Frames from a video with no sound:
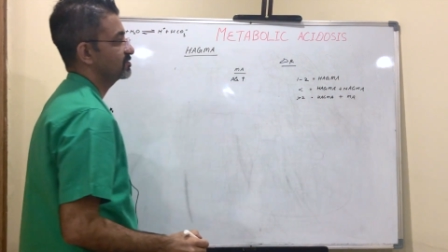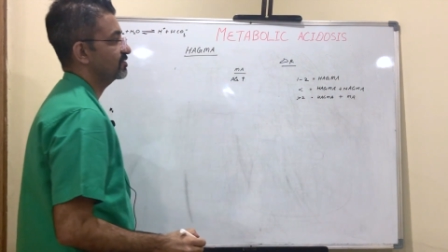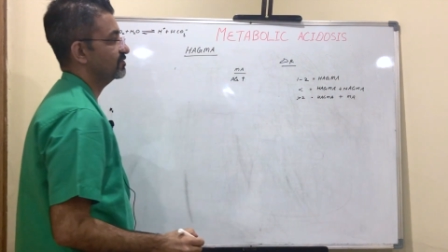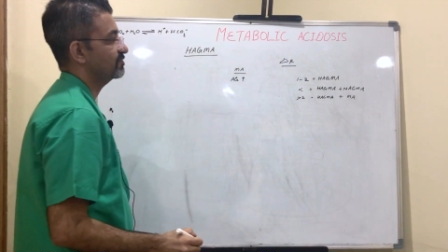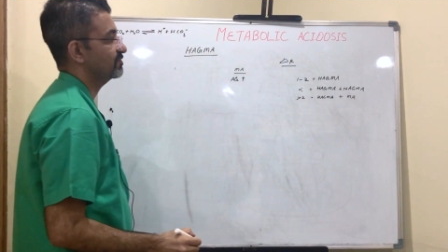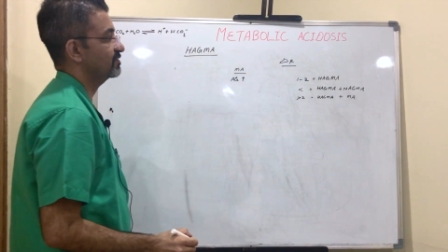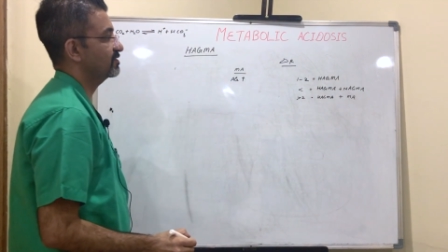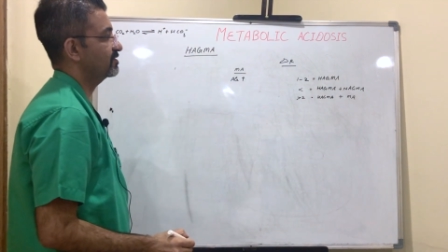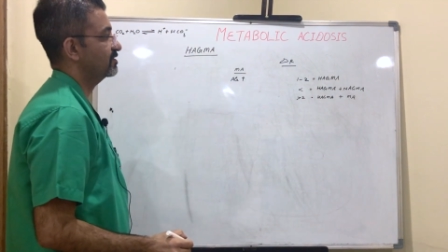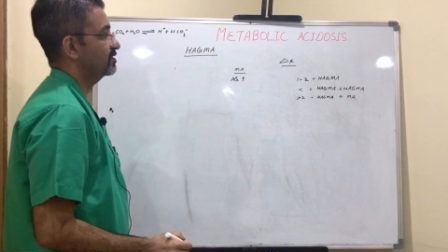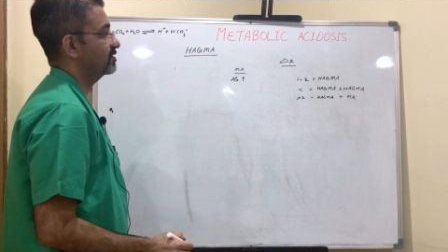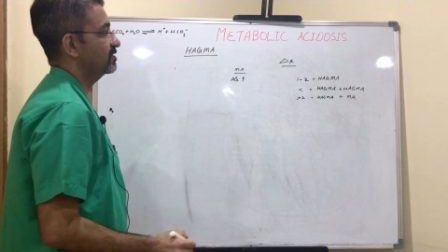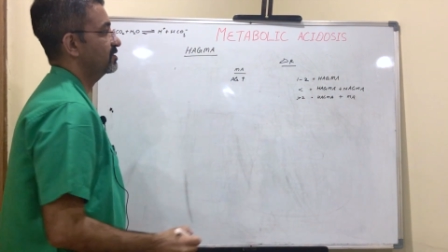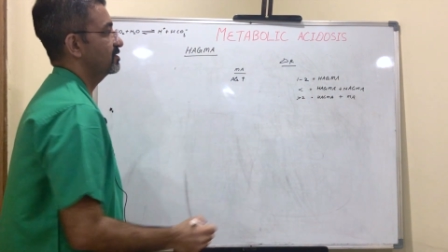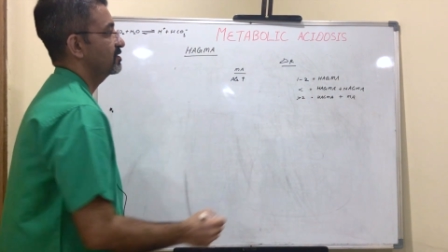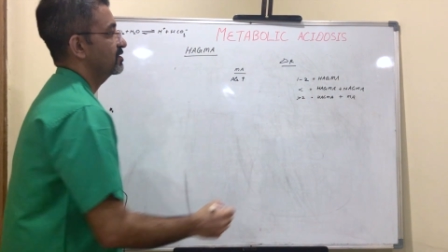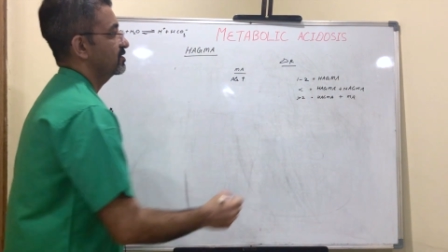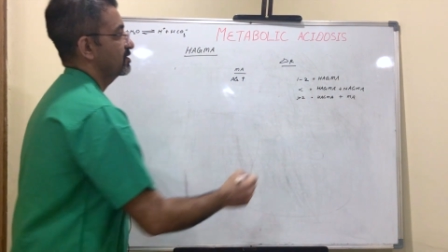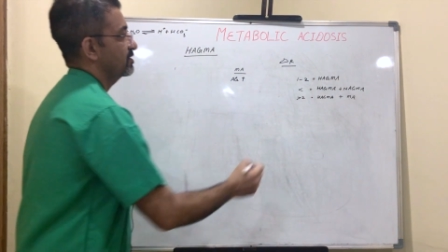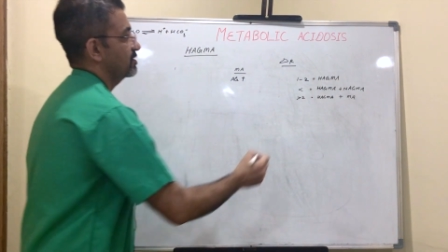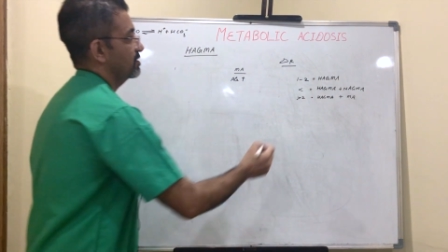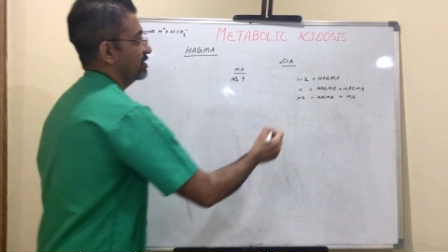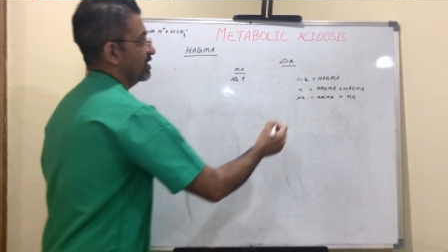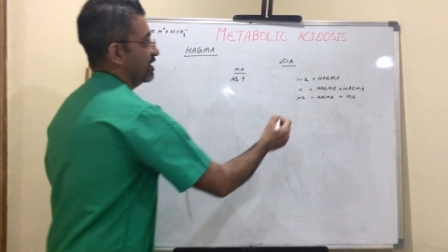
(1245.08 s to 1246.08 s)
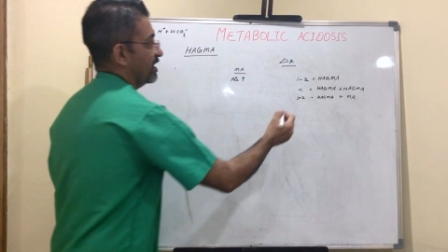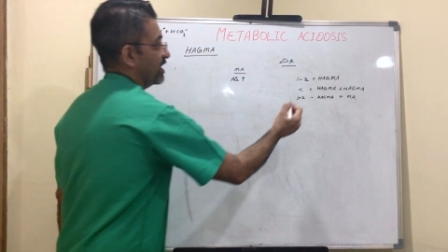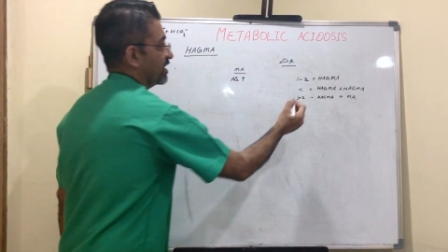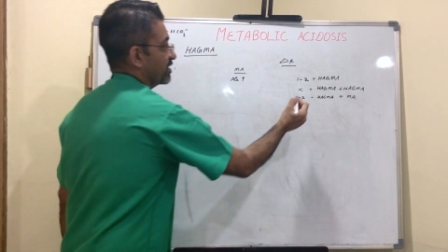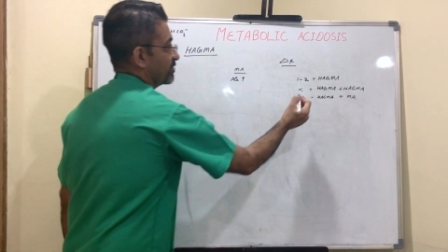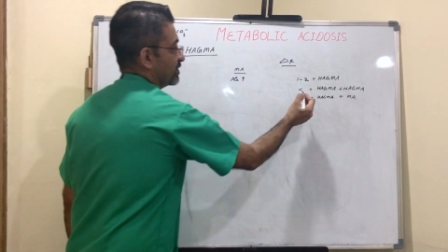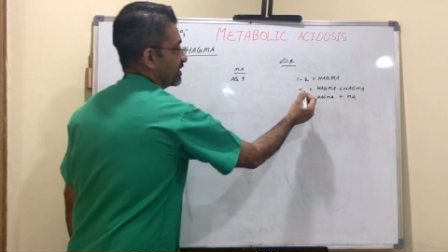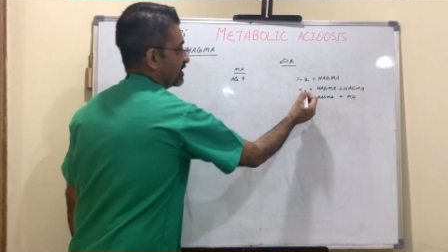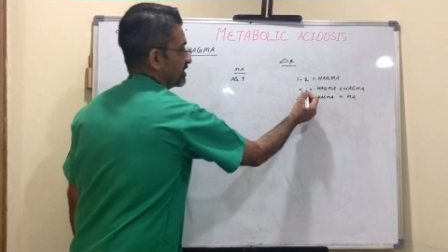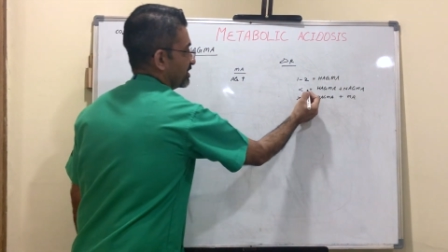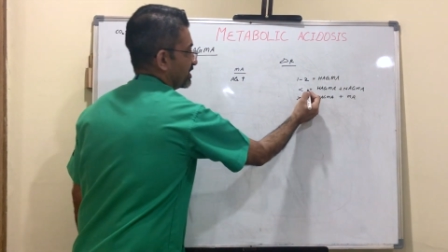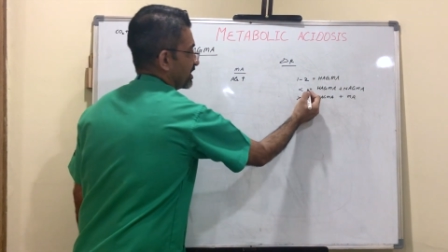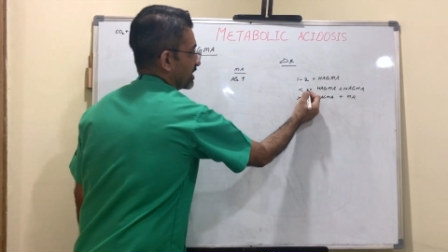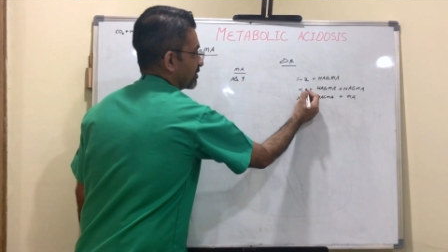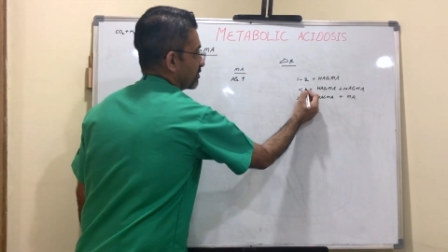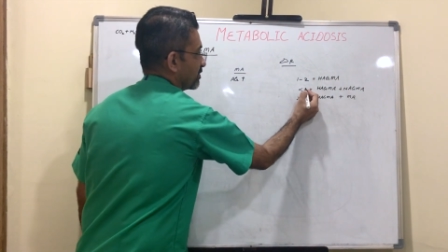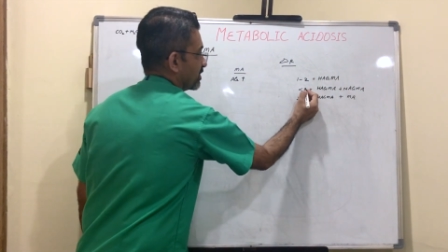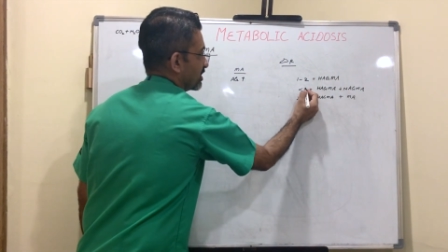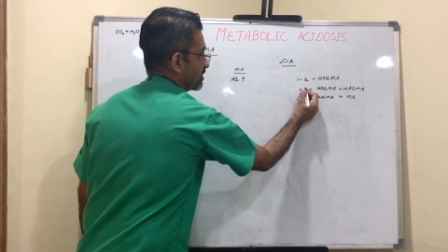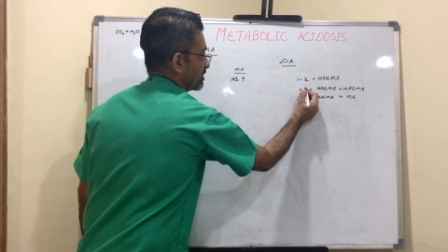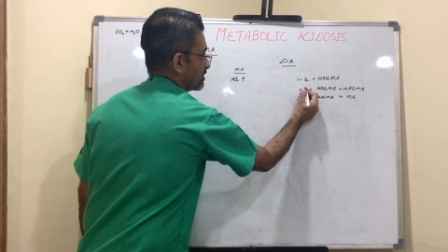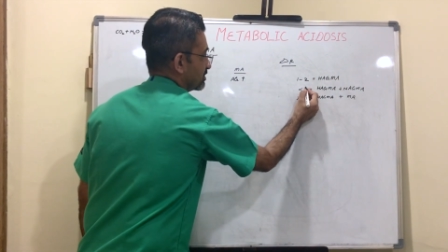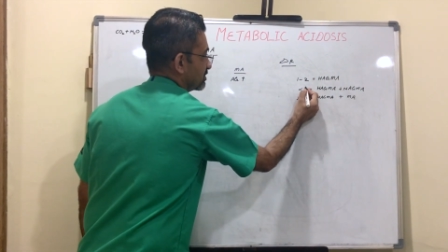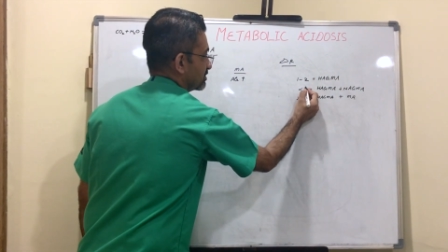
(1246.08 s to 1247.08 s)
of hagma and
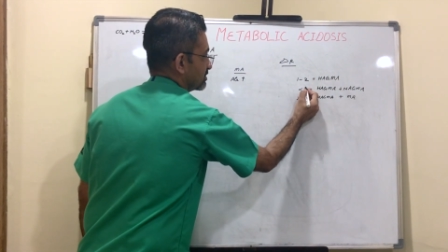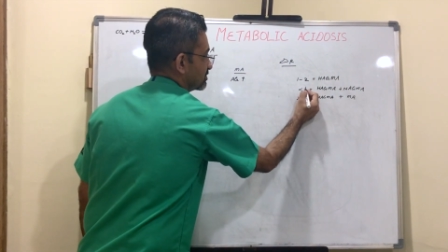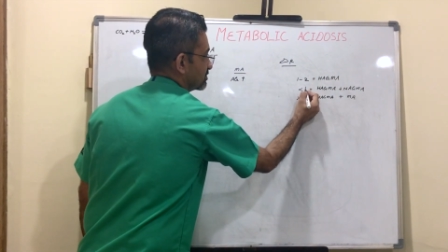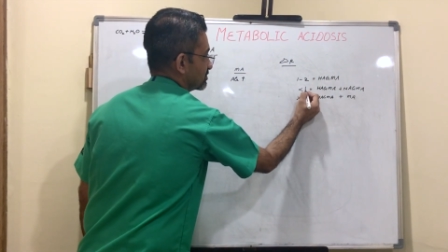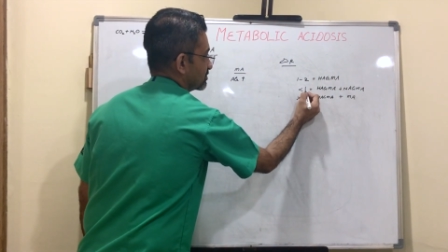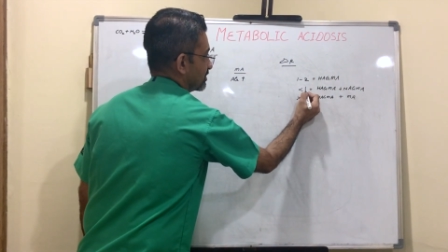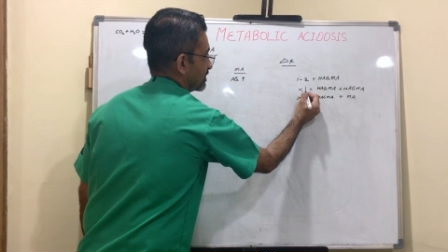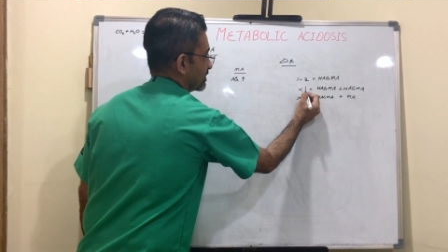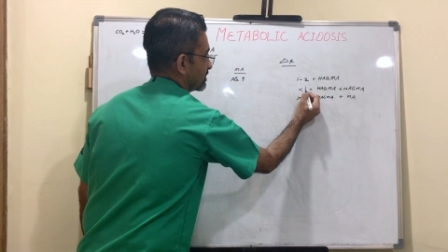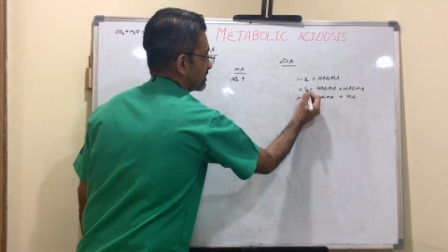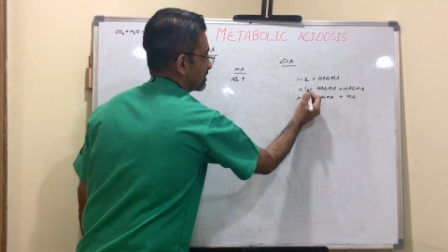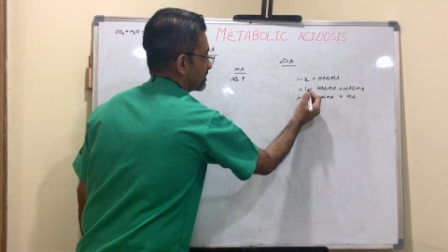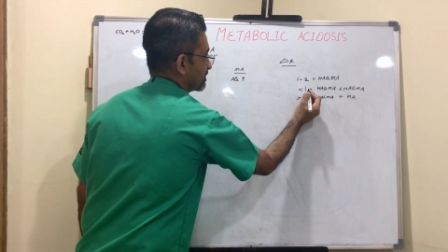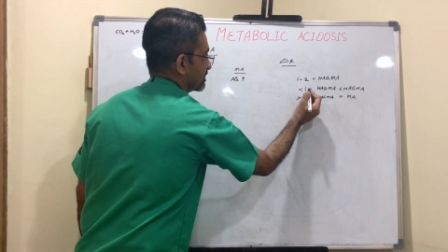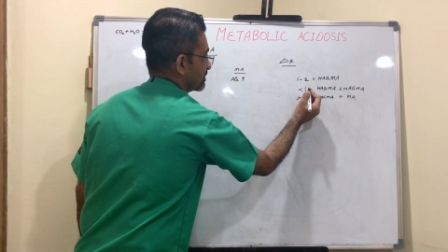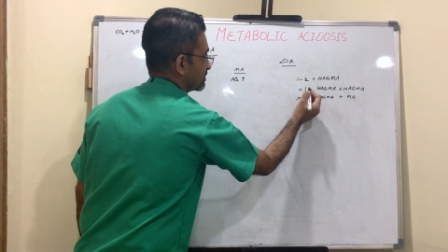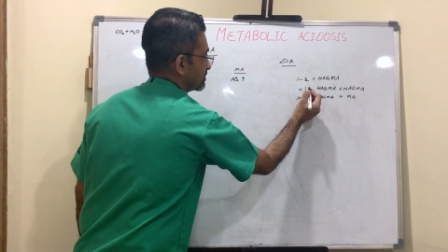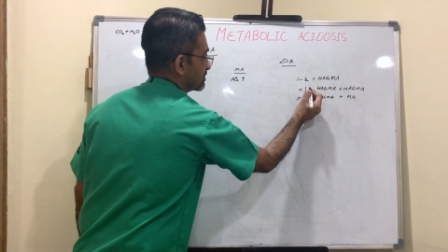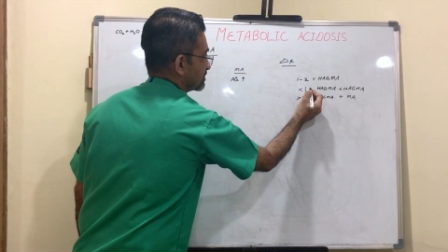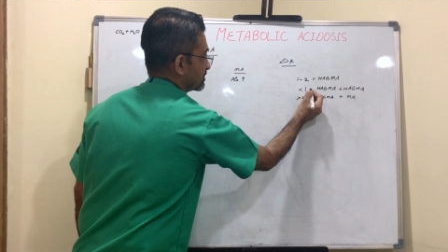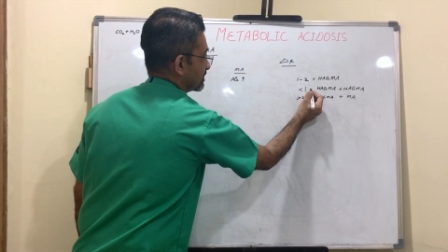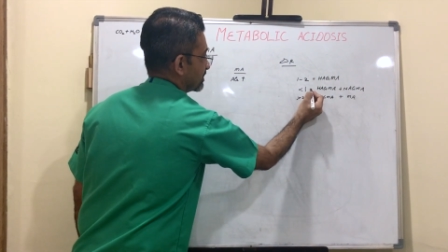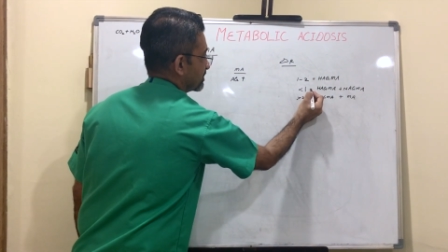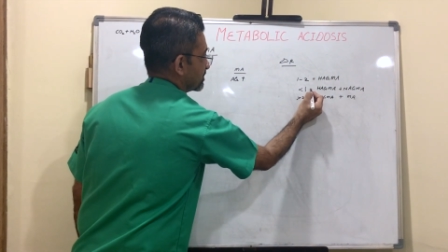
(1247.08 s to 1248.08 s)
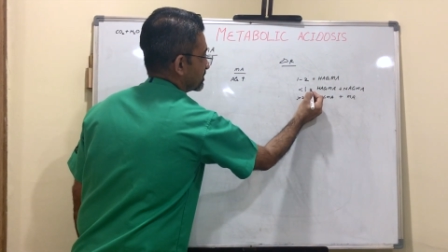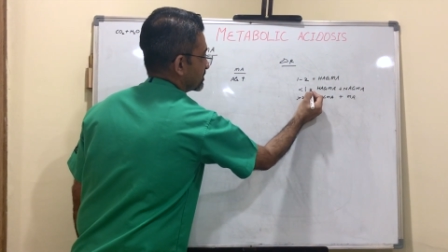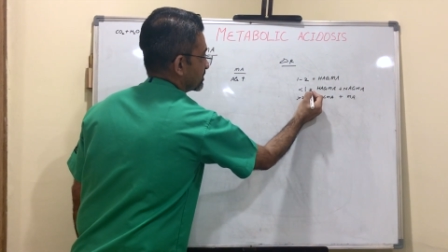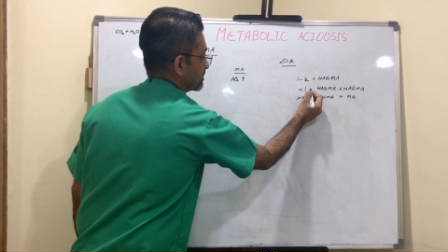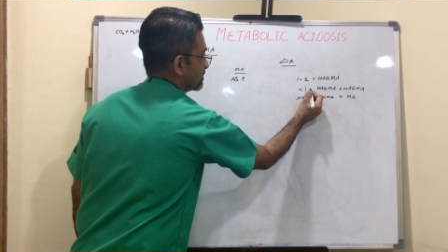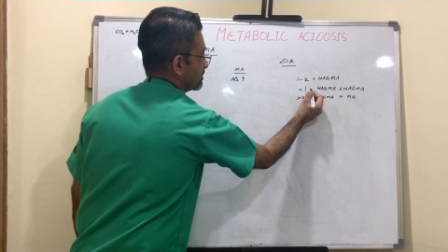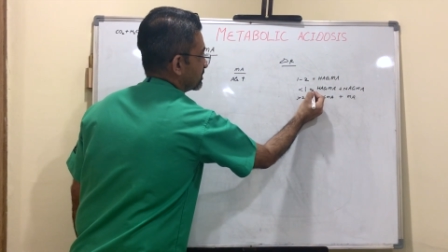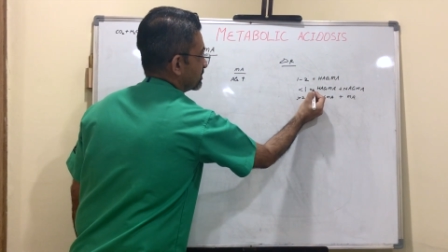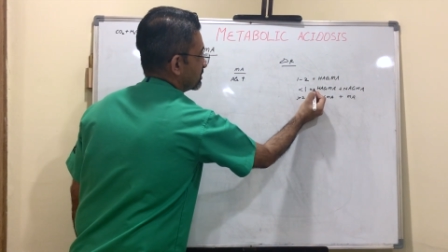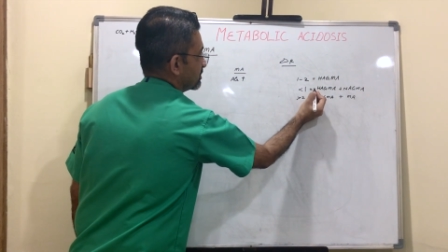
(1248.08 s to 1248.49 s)
nagma. So I regret this error.